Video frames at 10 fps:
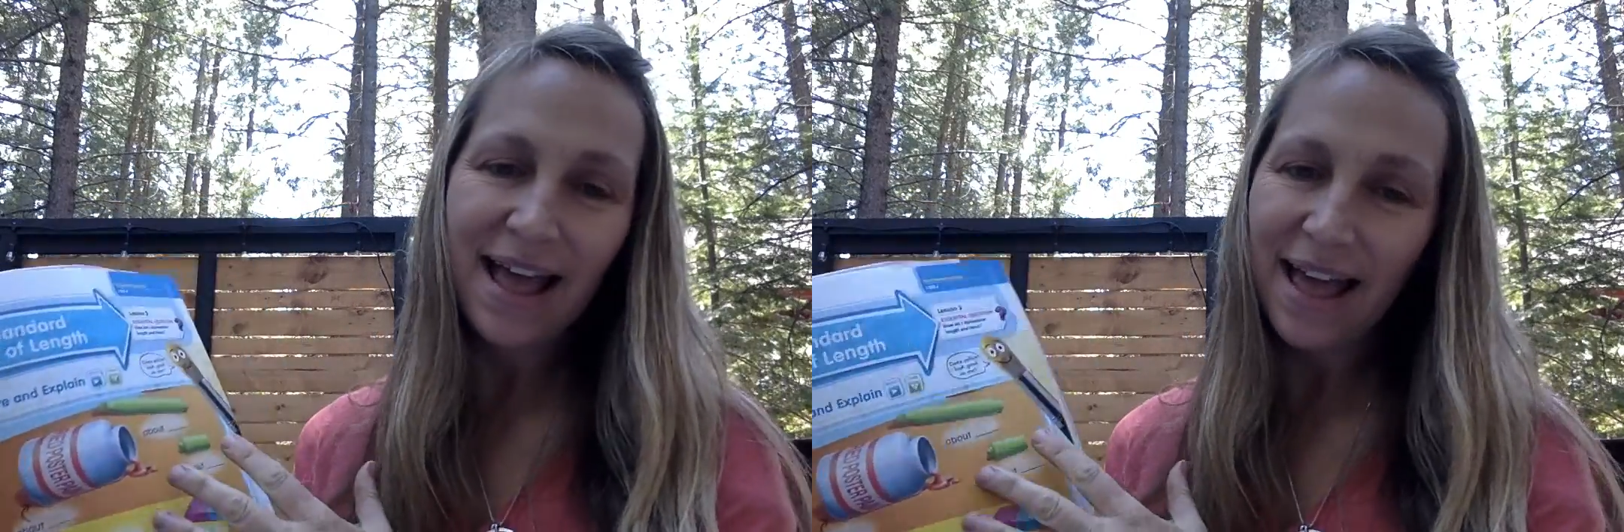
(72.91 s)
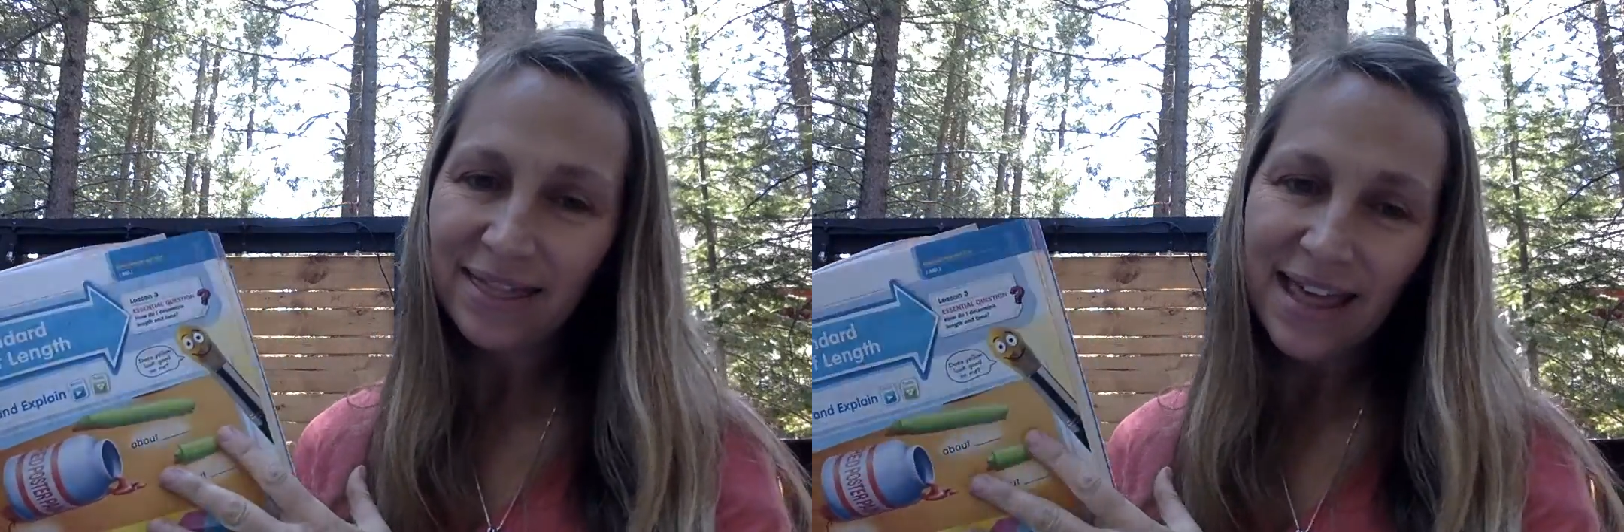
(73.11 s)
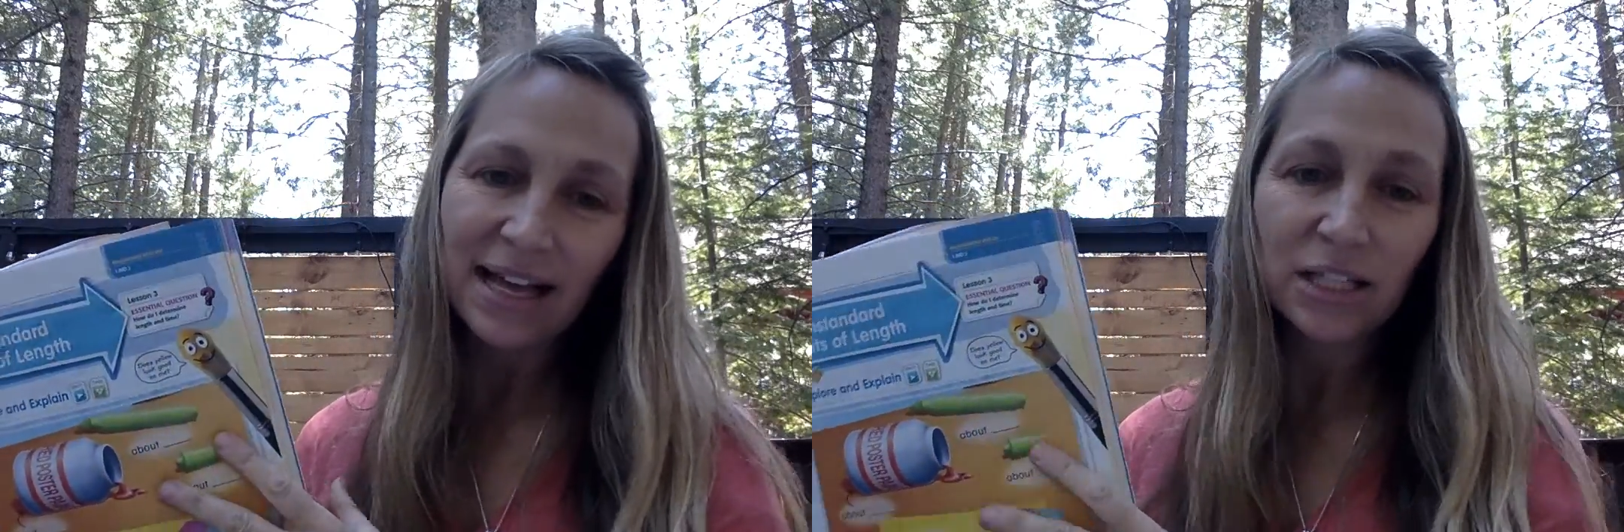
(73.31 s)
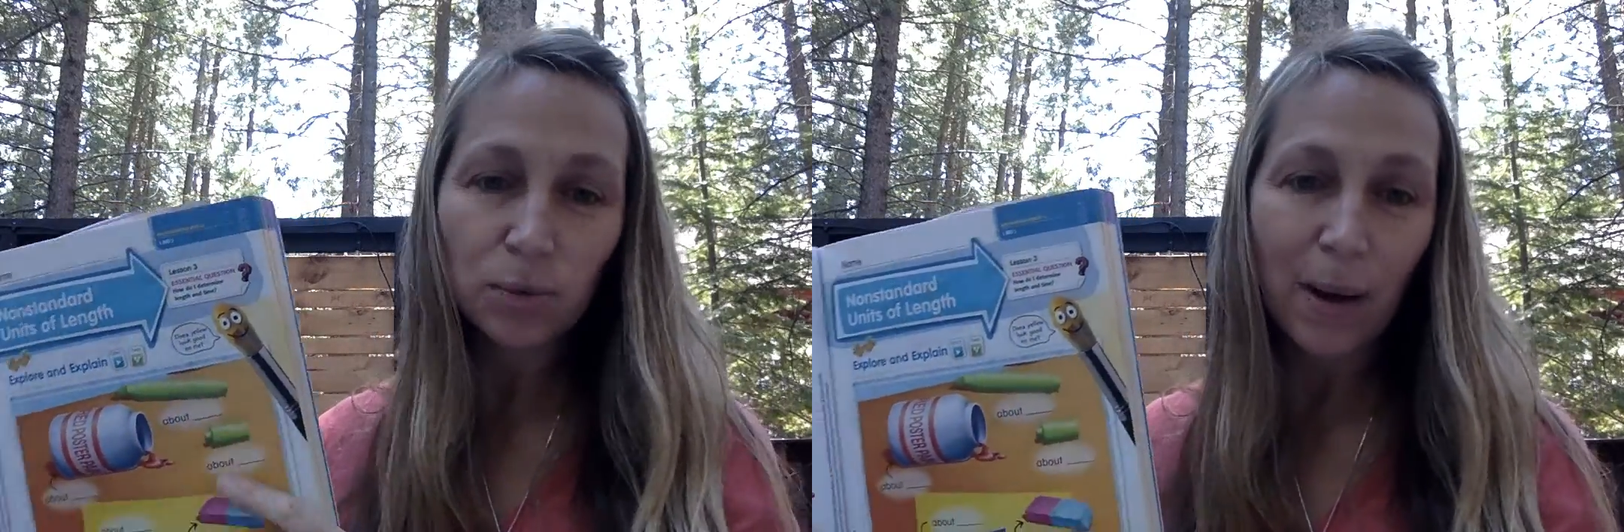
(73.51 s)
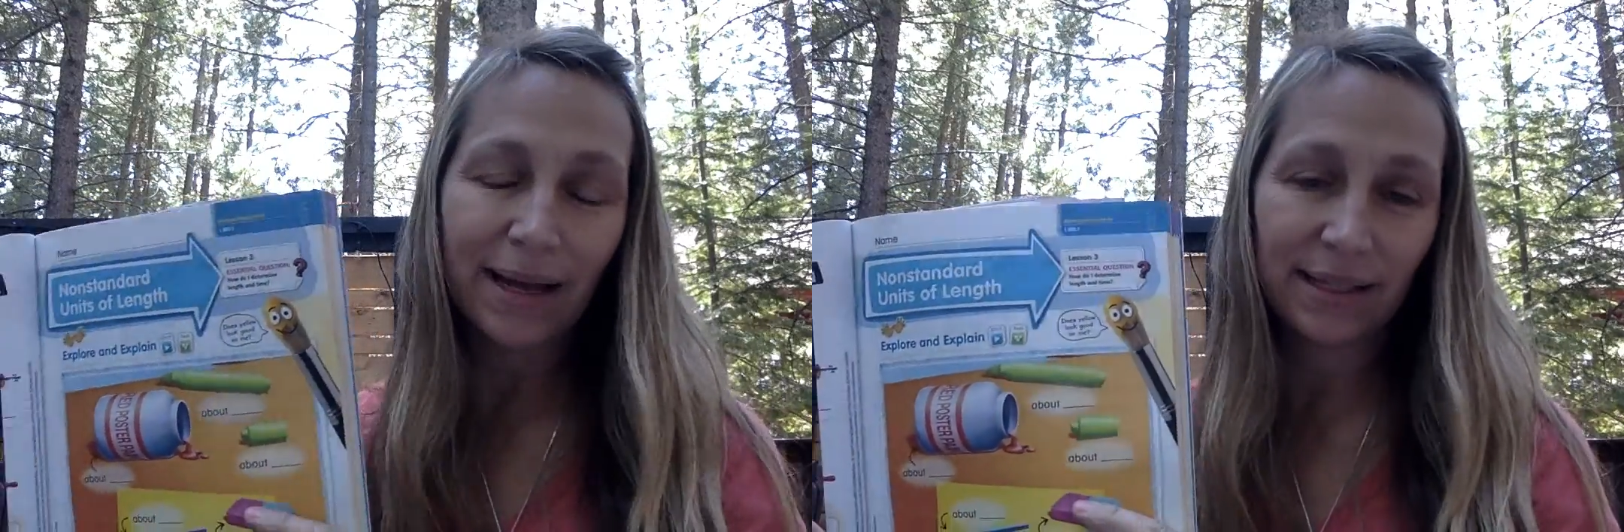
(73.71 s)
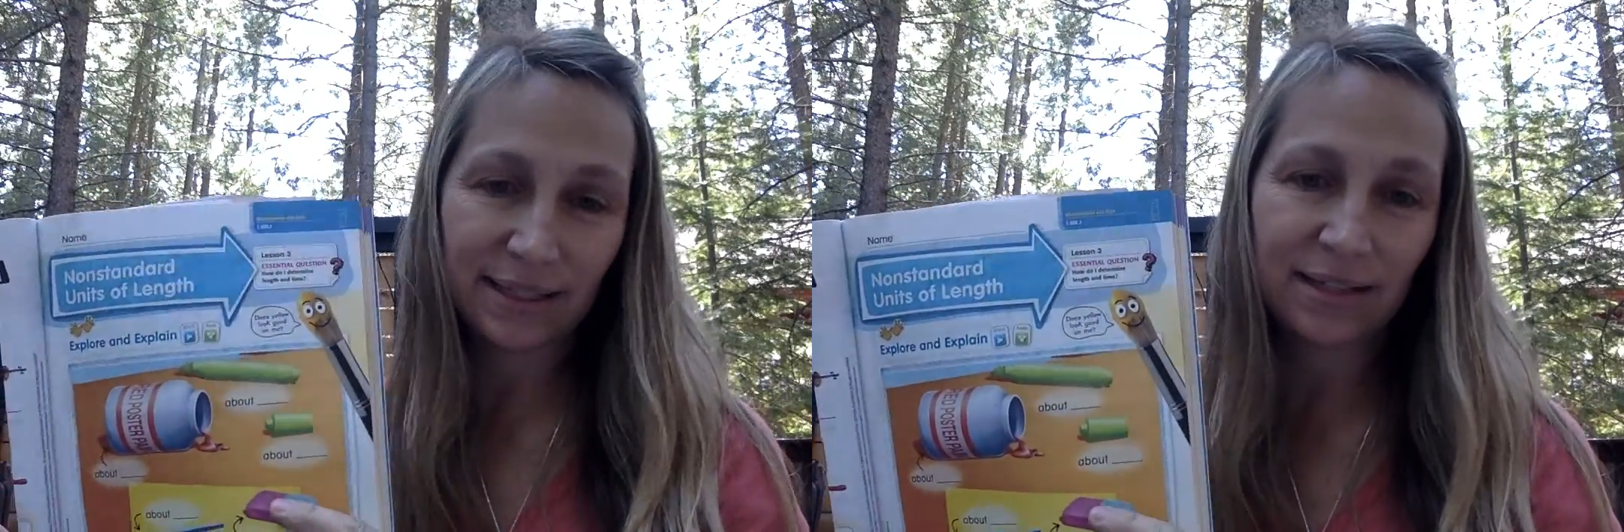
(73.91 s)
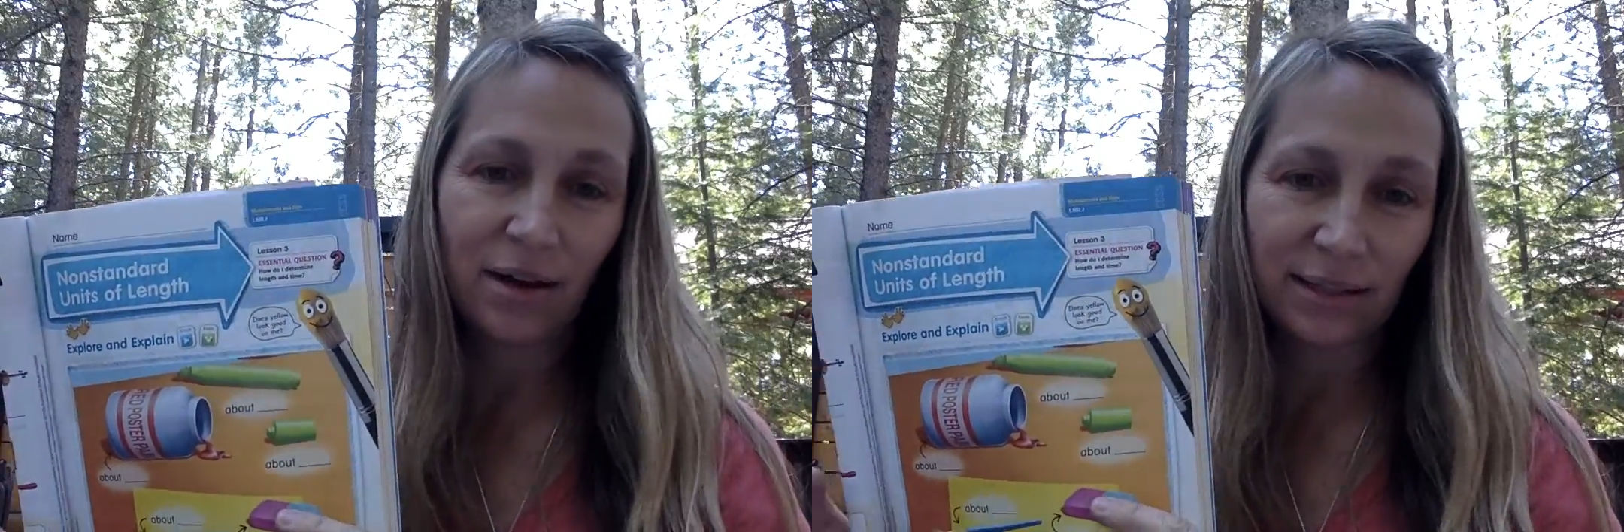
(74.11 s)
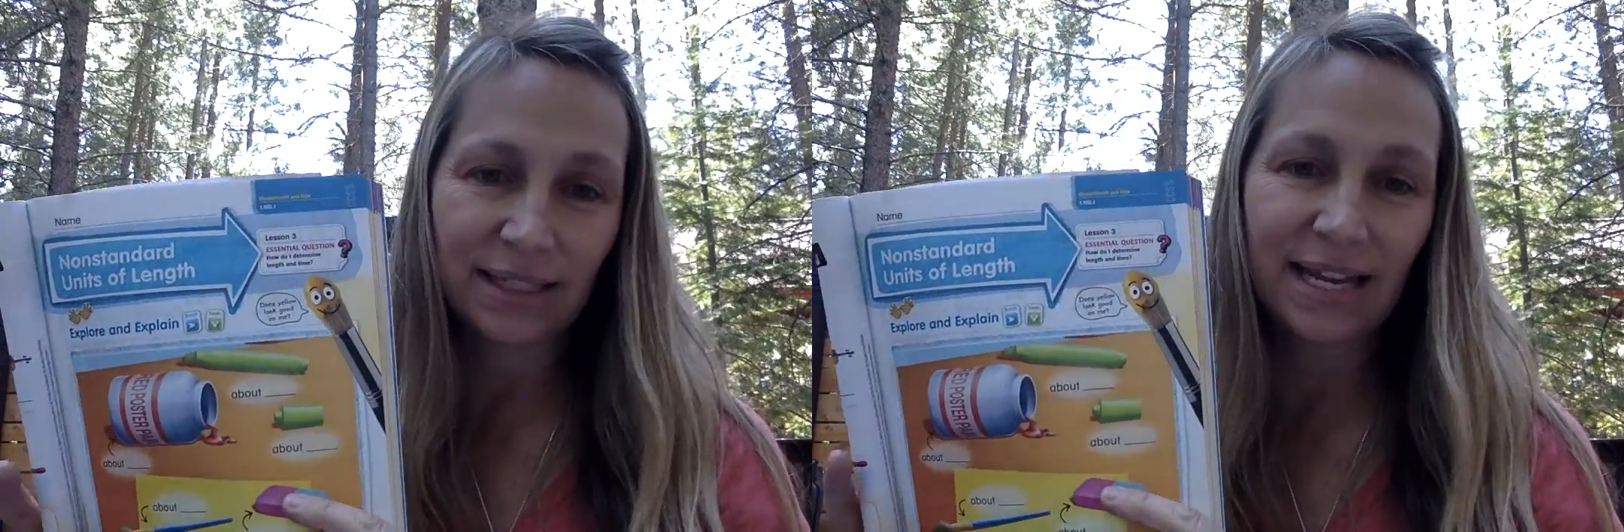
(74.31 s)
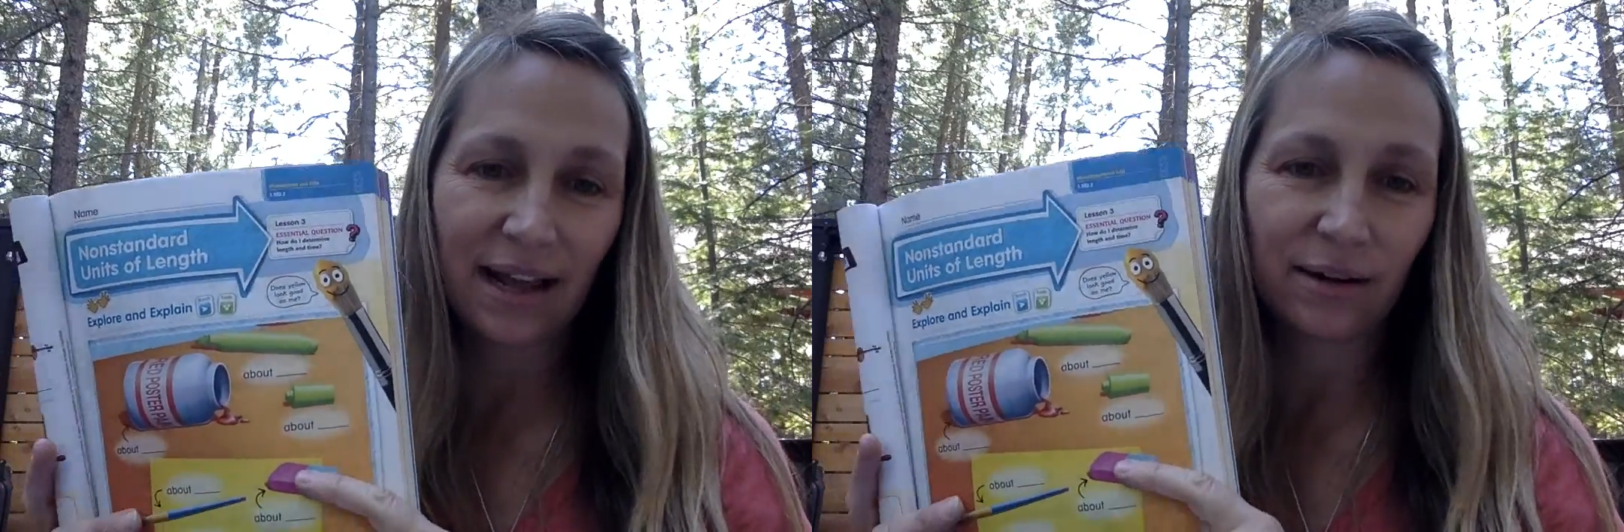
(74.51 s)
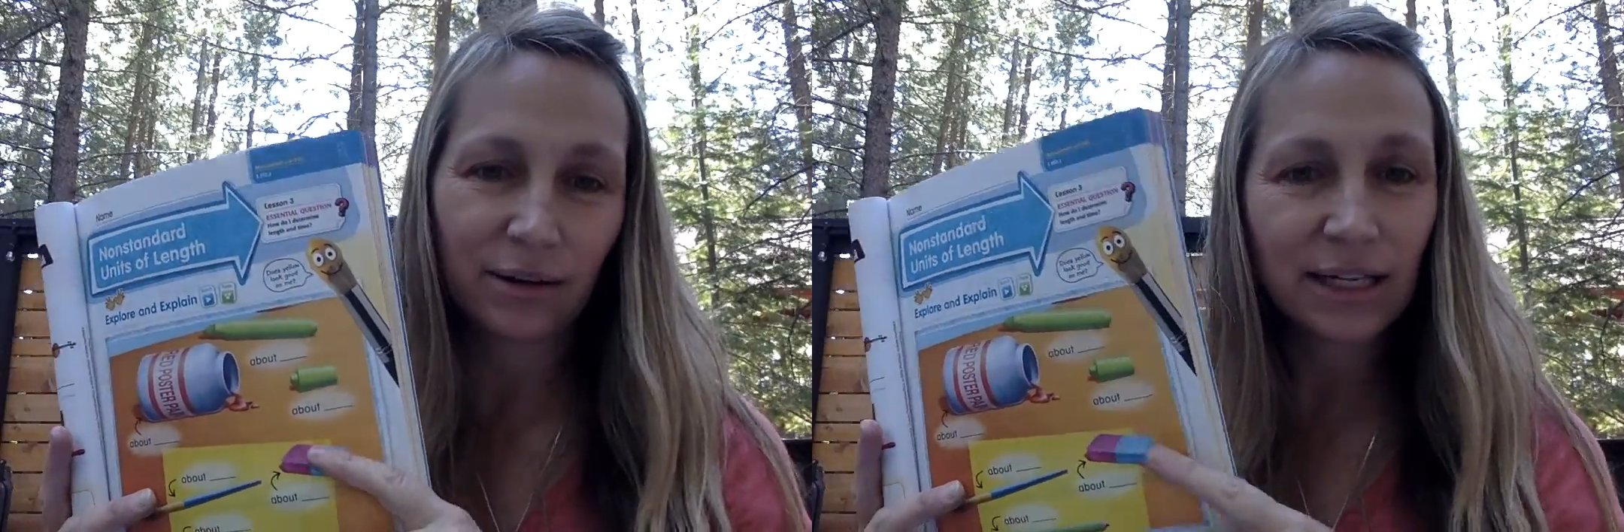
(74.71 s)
And that's why it's non-standard,